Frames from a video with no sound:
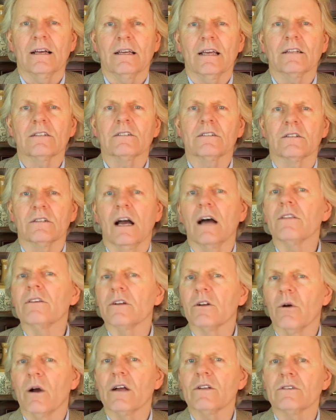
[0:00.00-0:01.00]
gets to
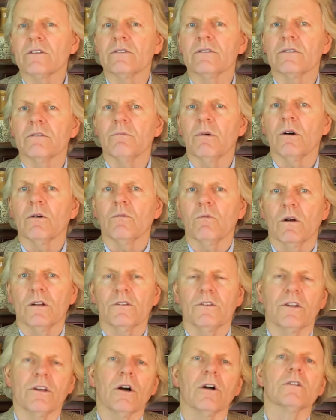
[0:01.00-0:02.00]
other questions about
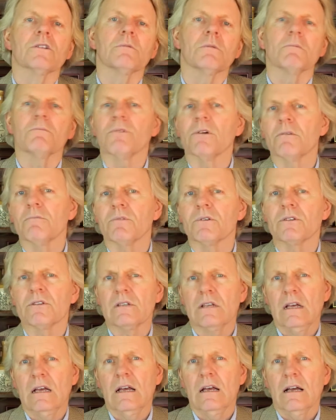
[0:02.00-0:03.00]
what the ultimate
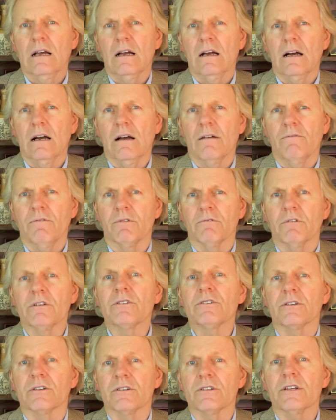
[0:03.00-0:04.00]
purpose of the
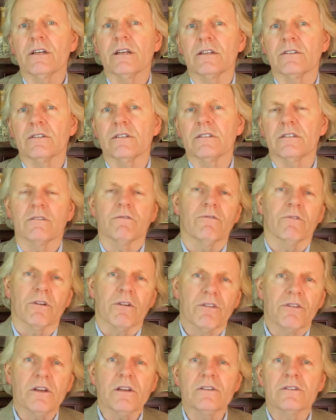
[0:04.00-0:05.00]
research is. Is it for
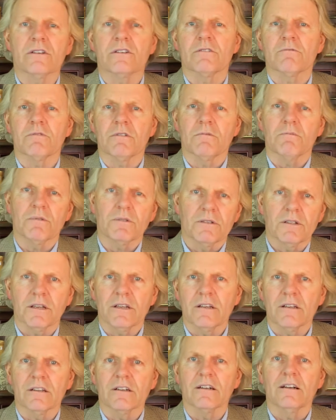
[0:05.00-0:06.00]
a thesis with
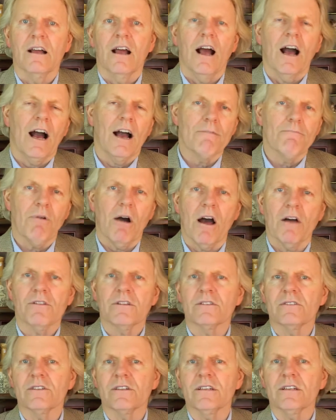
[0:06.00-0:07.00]
particular
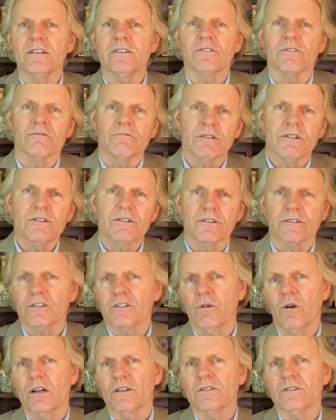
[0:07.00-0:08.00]
hypotheses or
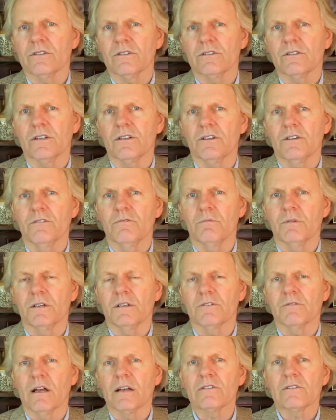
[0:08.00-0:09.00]
research questions that you've been
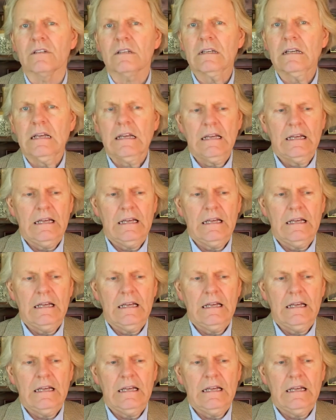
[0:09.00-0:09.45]
addressing?